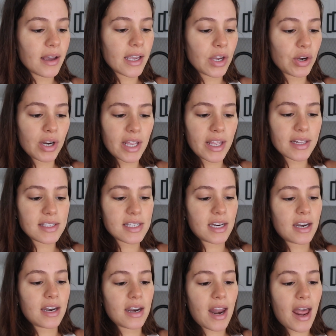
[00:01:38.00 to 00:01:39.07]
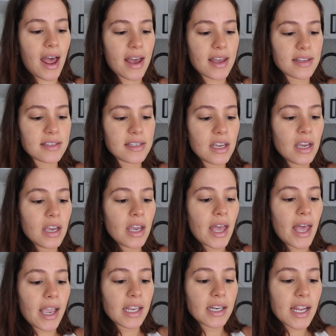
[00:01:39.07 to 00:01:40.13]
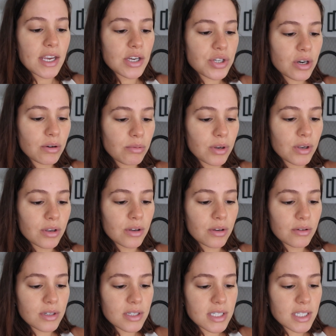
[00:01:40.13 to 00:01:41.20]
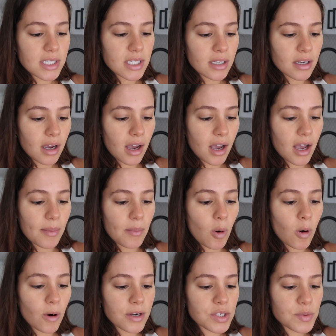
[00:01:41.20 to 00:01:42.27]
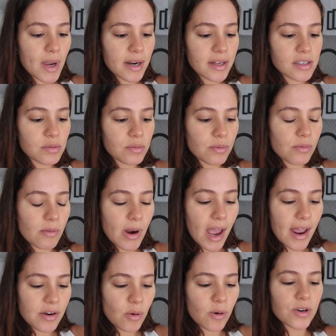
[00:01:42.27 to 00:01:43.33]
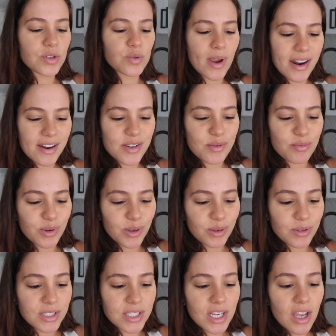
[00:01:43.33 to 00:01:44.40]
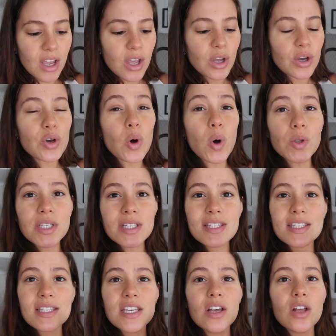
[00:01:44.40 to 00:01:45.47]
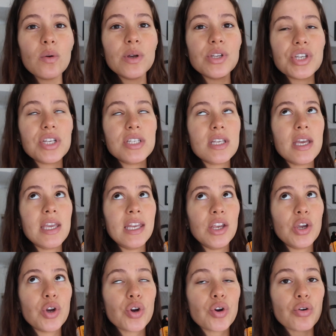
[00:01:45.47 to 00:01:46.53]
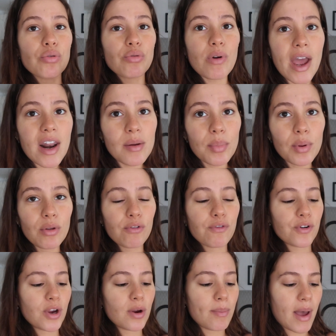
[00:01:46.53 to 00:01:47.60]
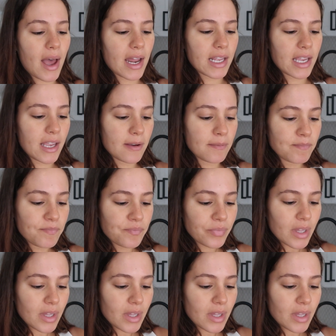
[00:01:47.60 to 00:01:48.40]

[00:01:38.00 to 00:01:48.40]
ingredients in it. It has echinacea root, um, horseradish, horseradish root, golden seal, which is incredible for your body,